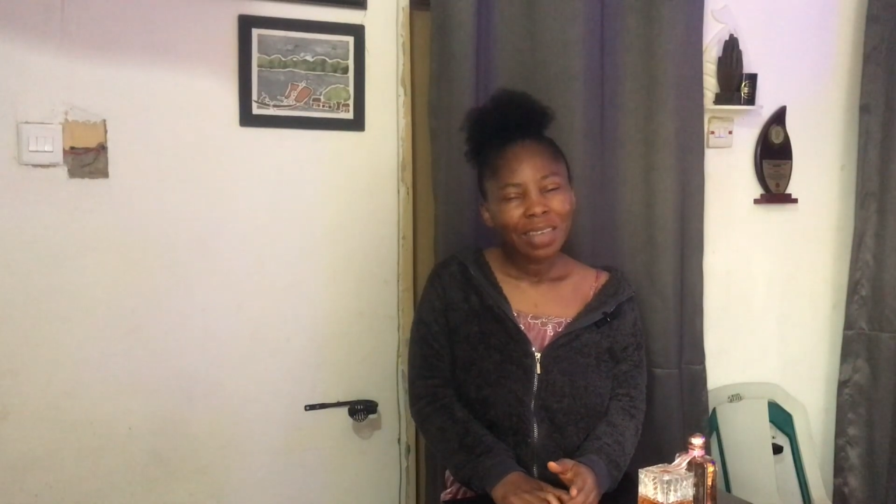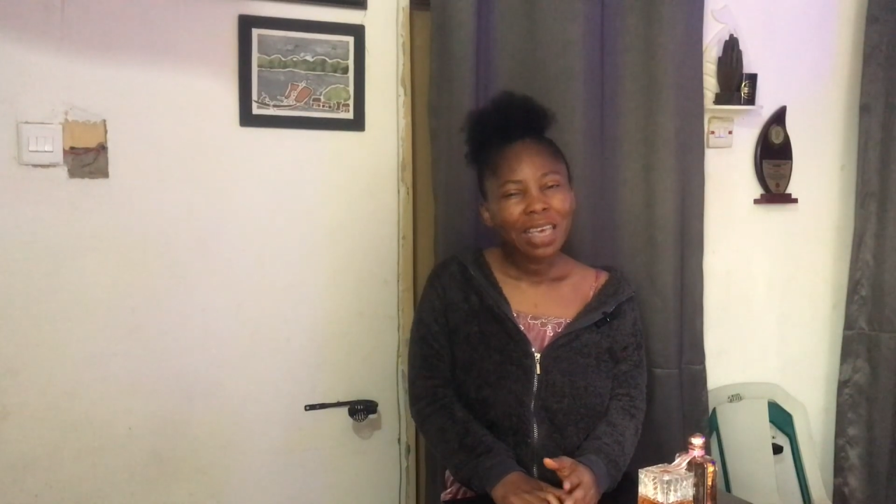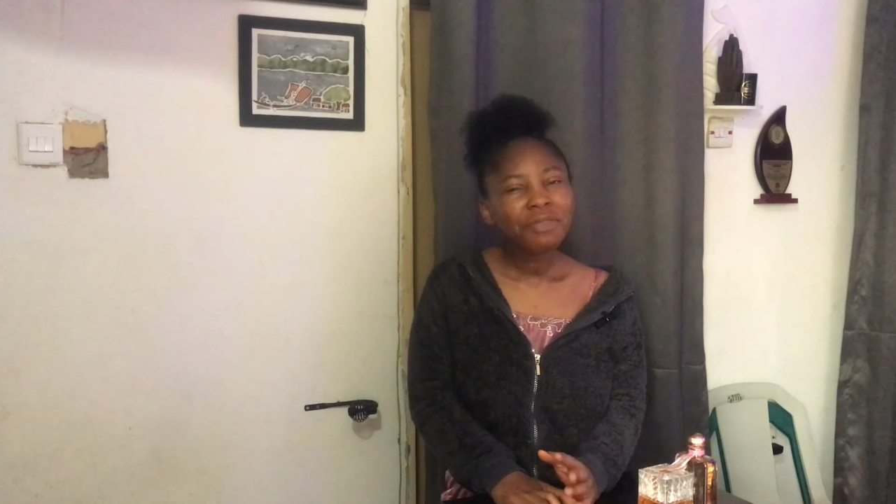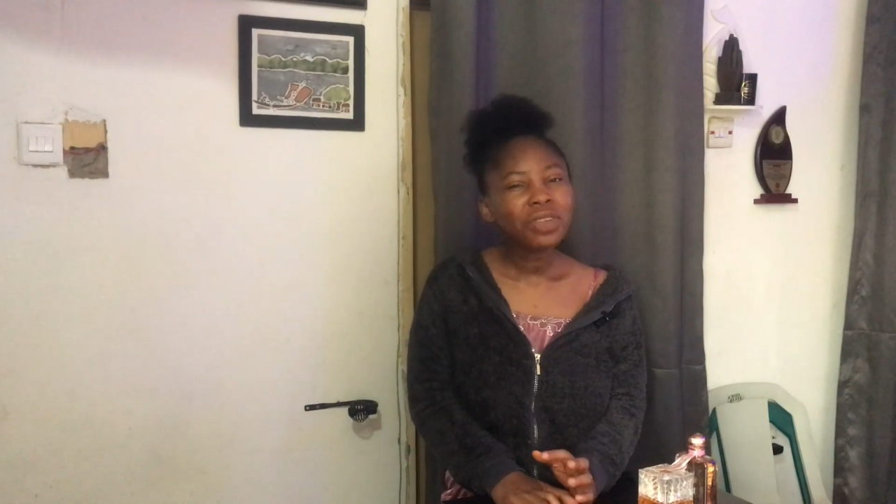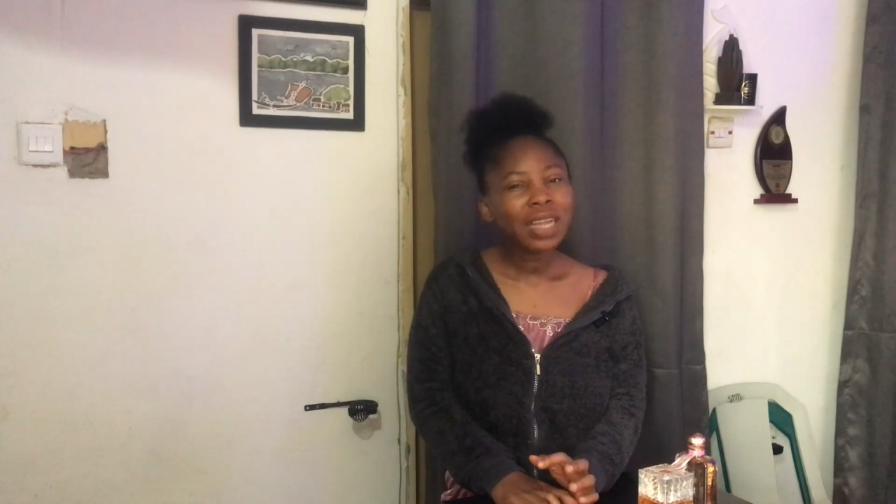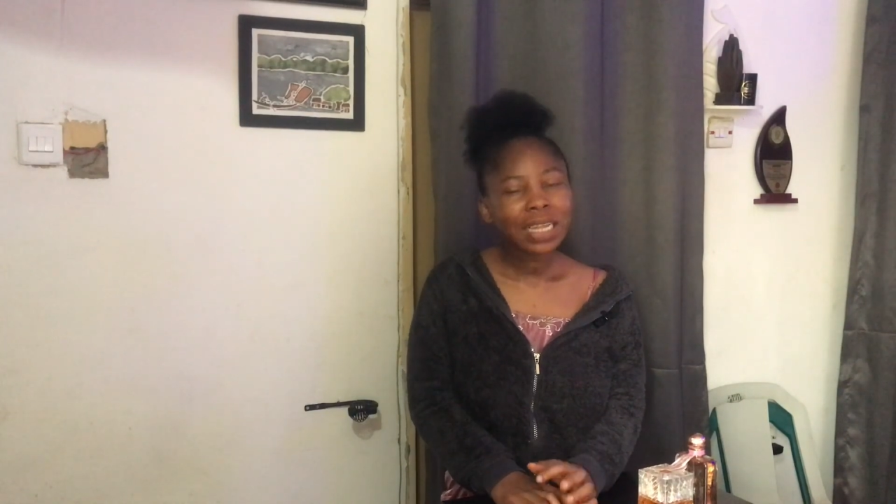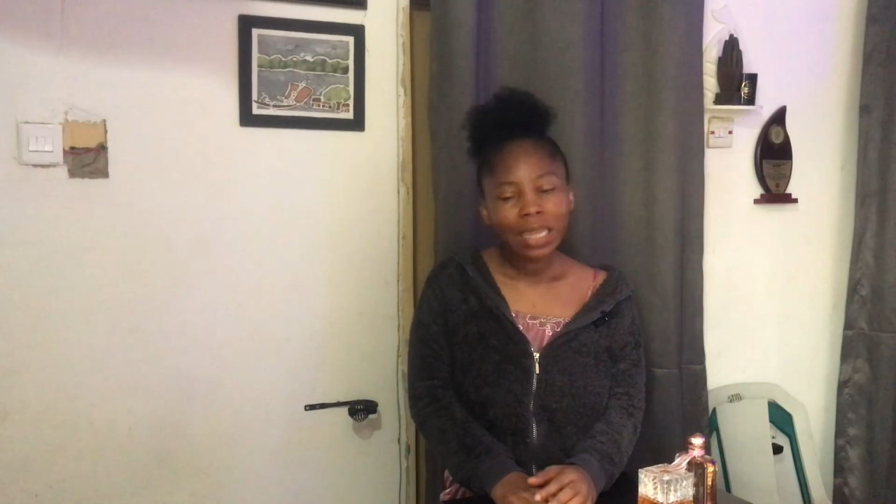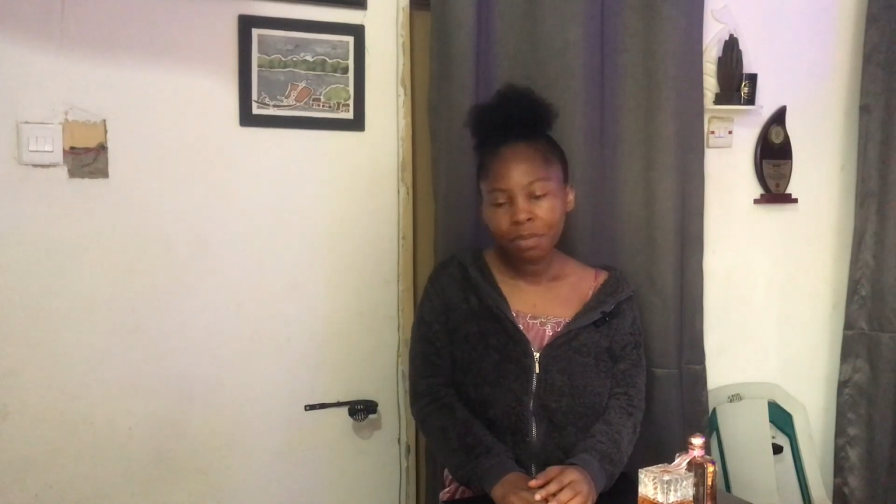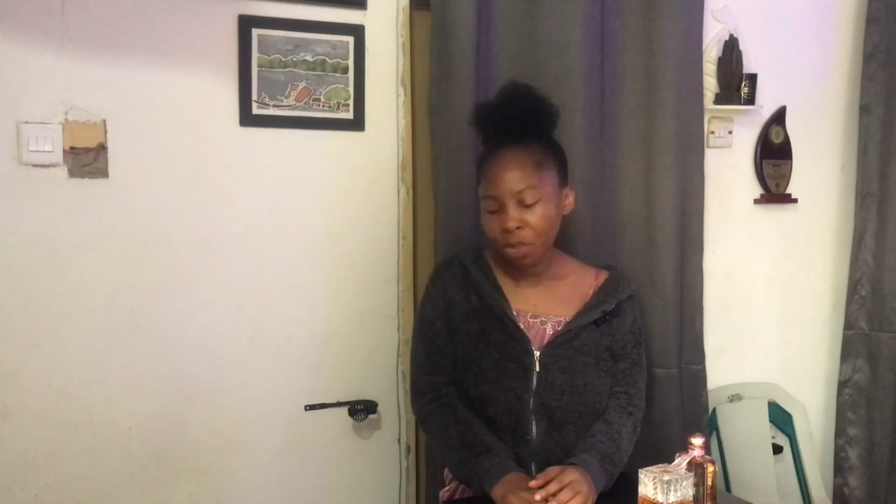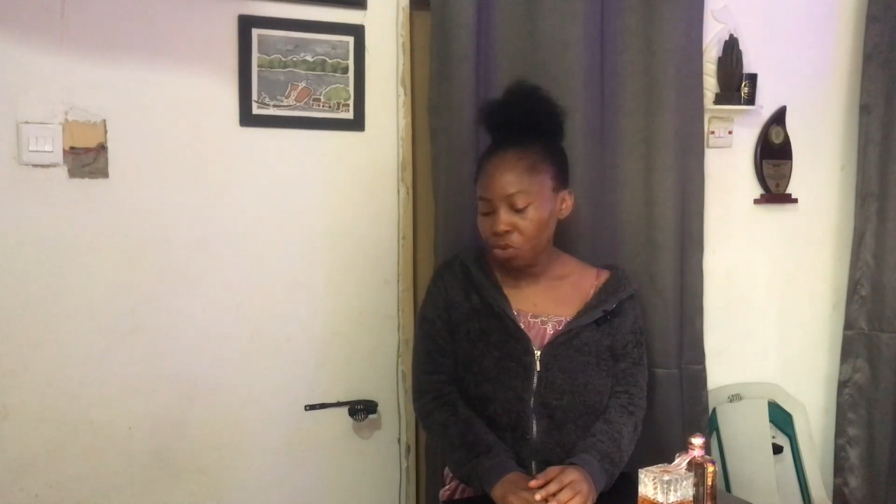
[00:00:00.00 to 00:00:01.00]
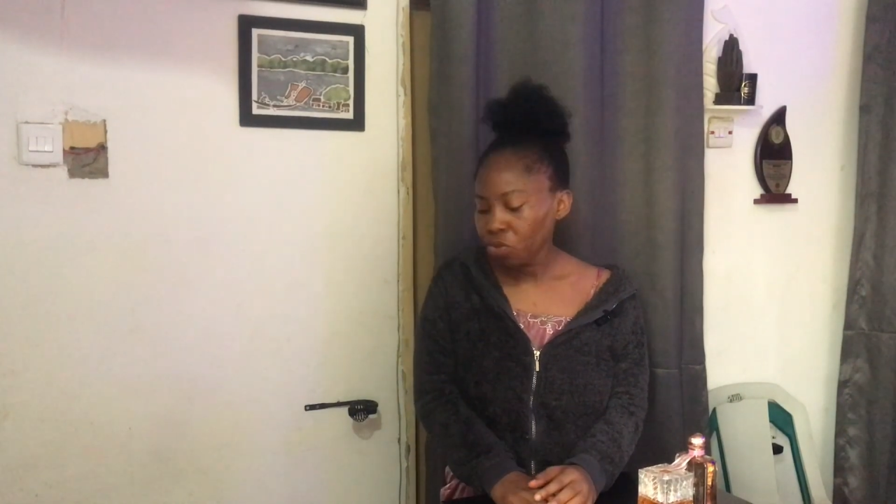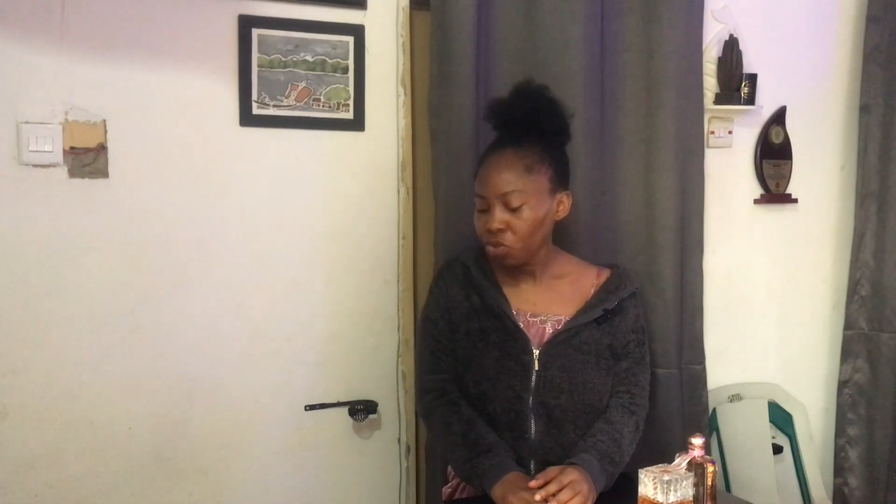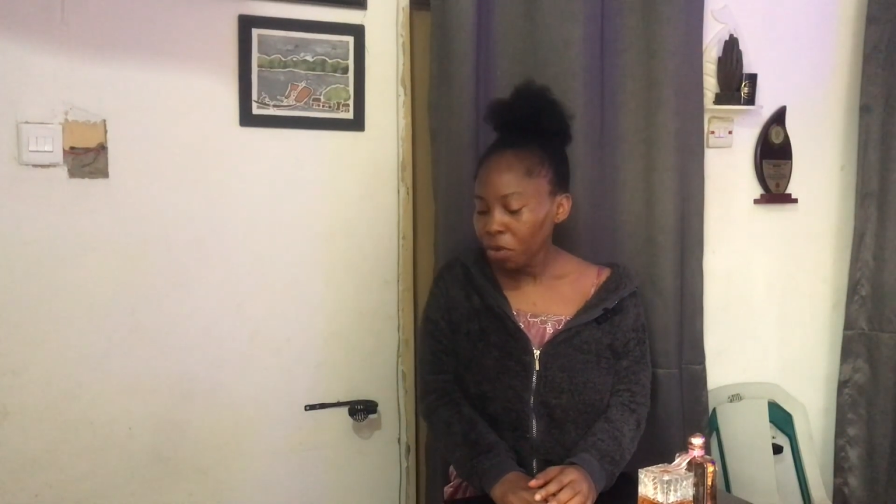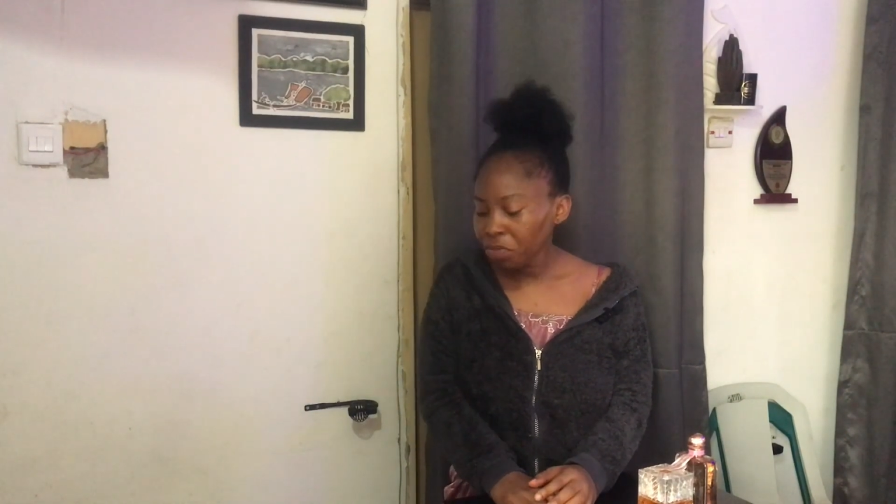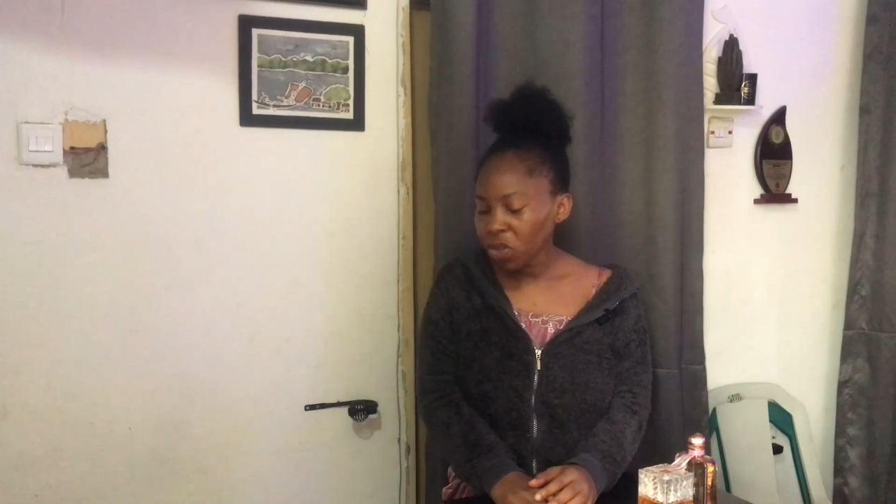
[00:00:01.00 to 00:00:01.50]
even that time it was
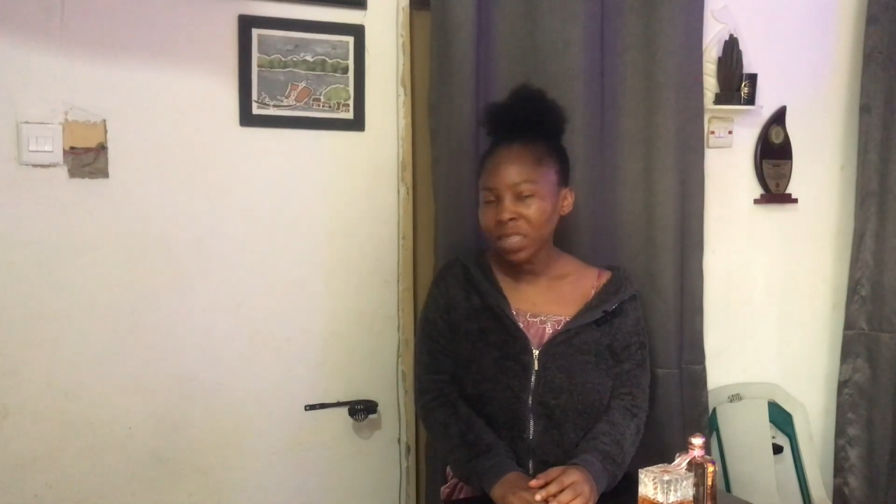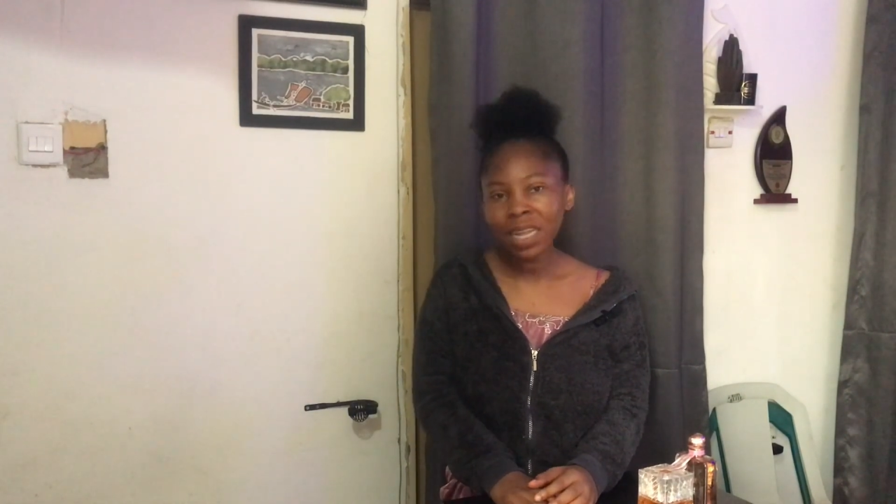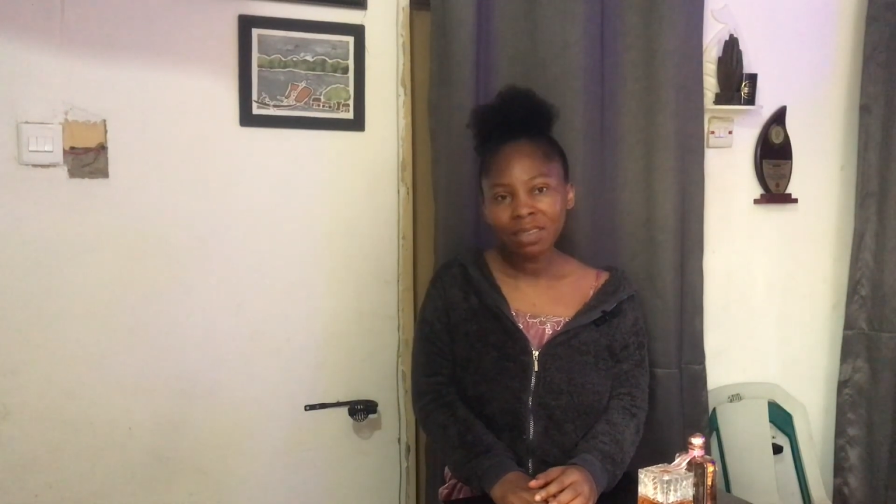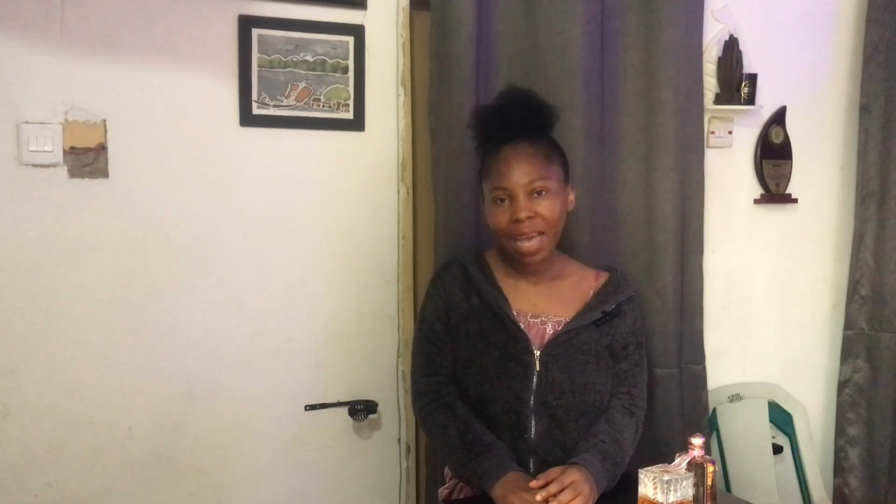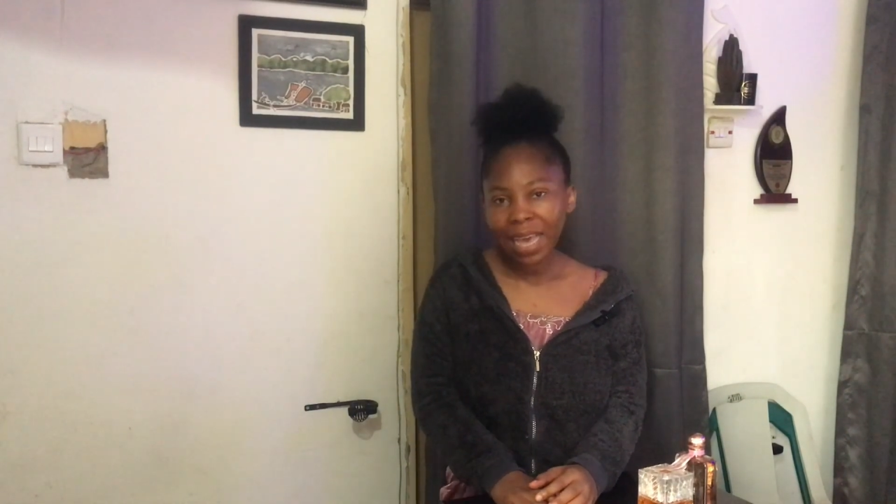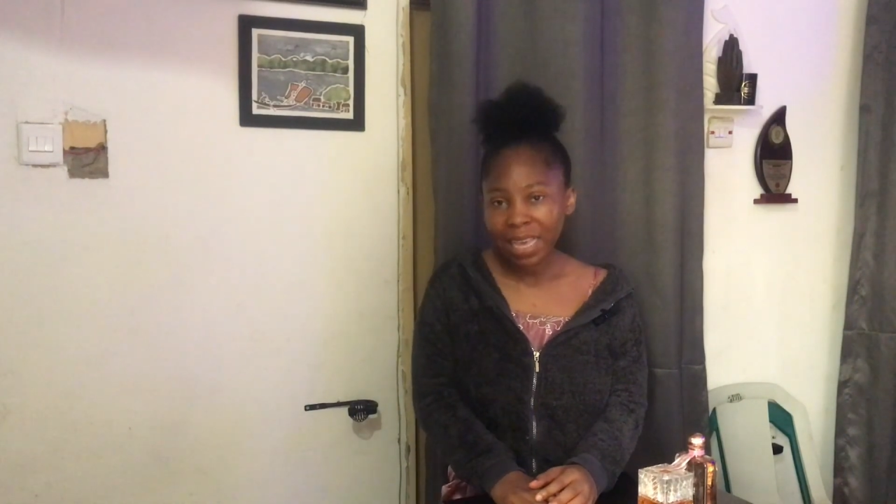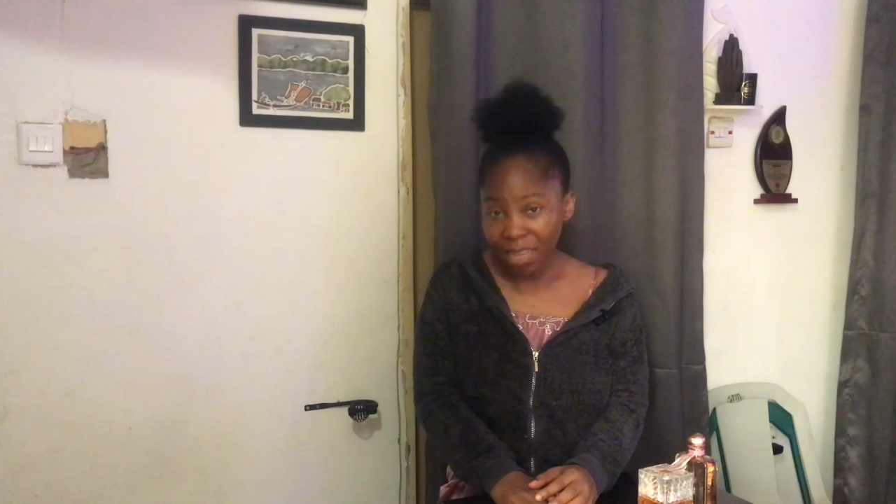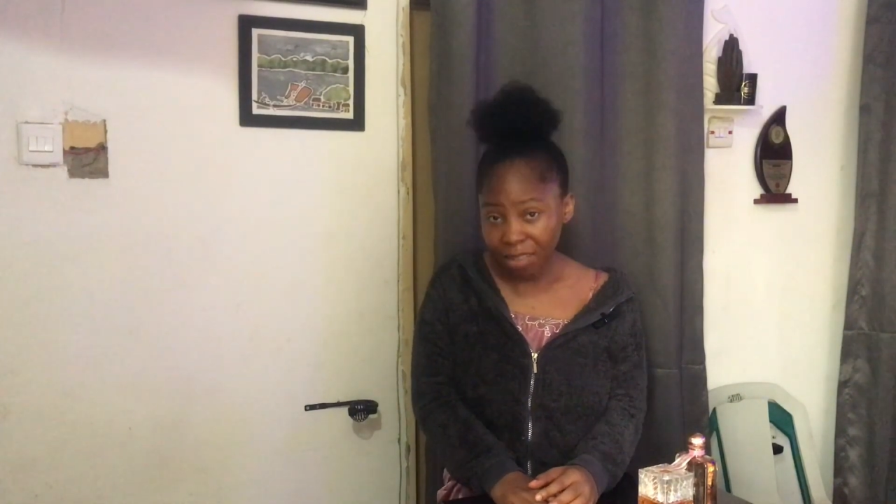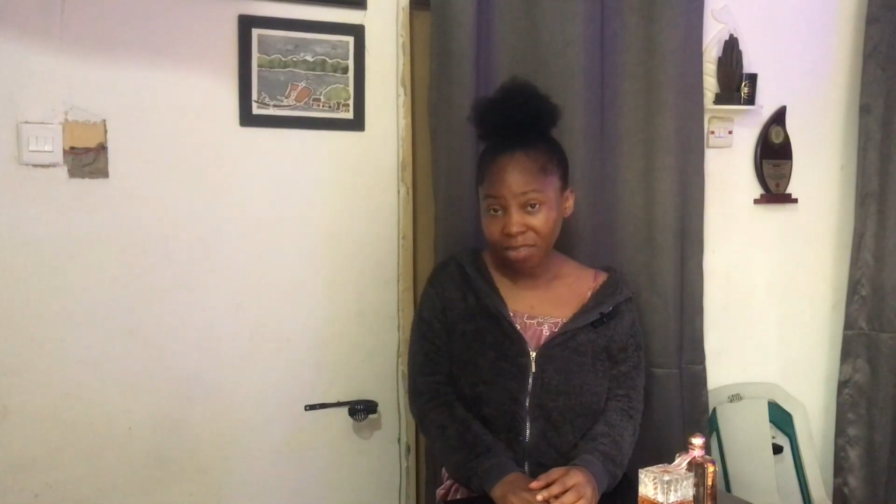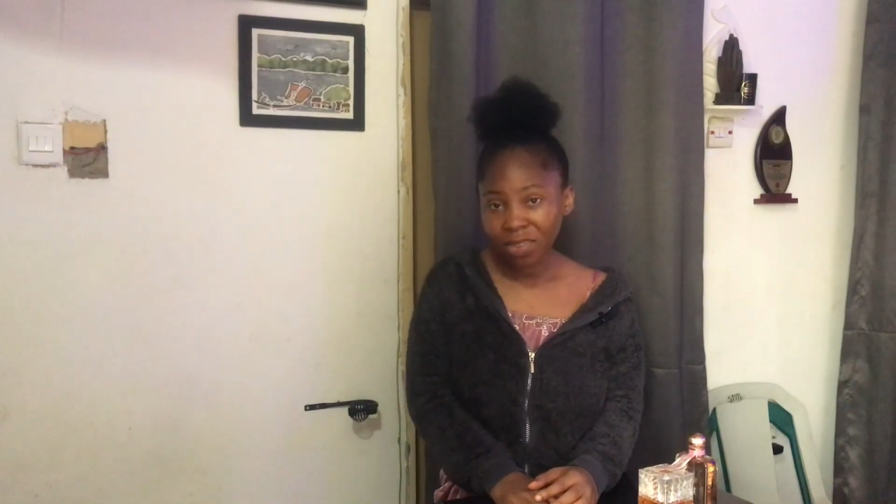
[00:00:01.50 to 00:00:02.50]
something that I hit.